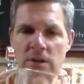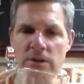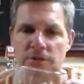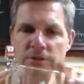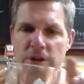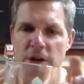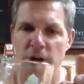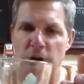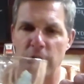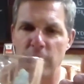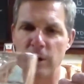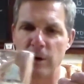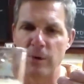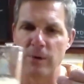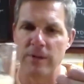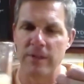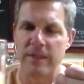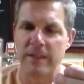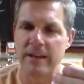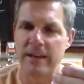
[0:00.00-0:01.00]

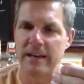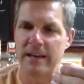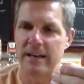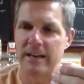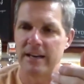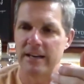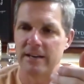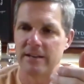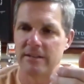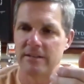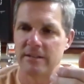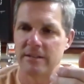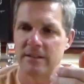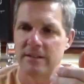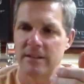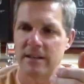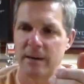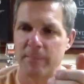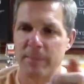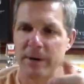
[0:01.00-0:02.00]
So the
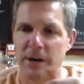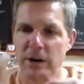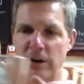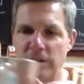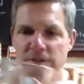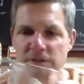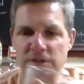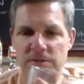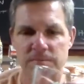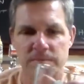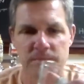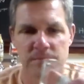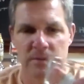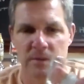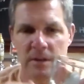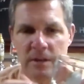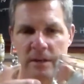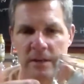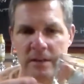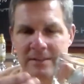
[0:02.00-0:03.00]
appearance.
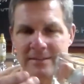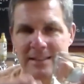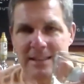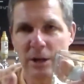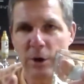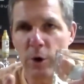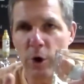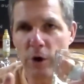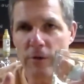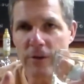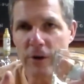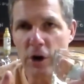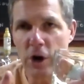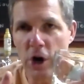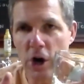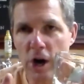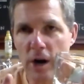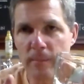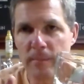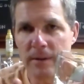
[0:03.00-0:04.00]
It's a little
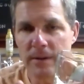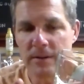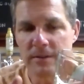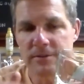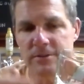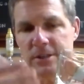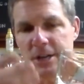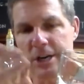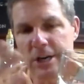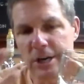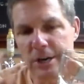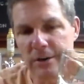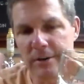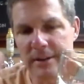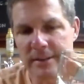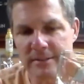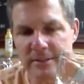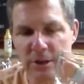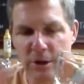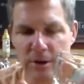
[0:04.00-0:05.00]
overcarb, so
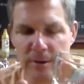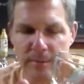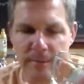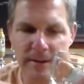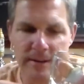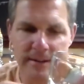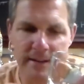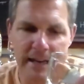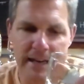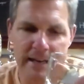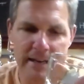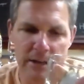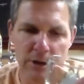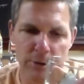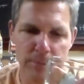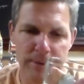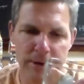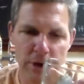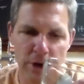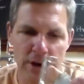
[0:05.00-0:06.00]
it's going to take a
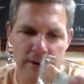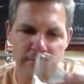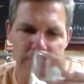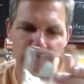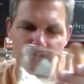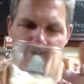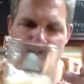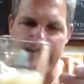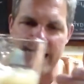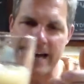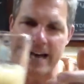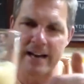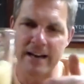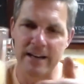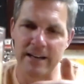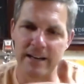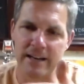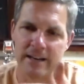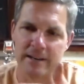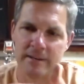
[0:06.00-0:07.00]
little bit off on
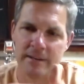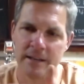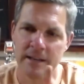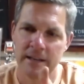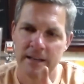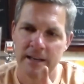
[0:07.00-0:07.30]
that.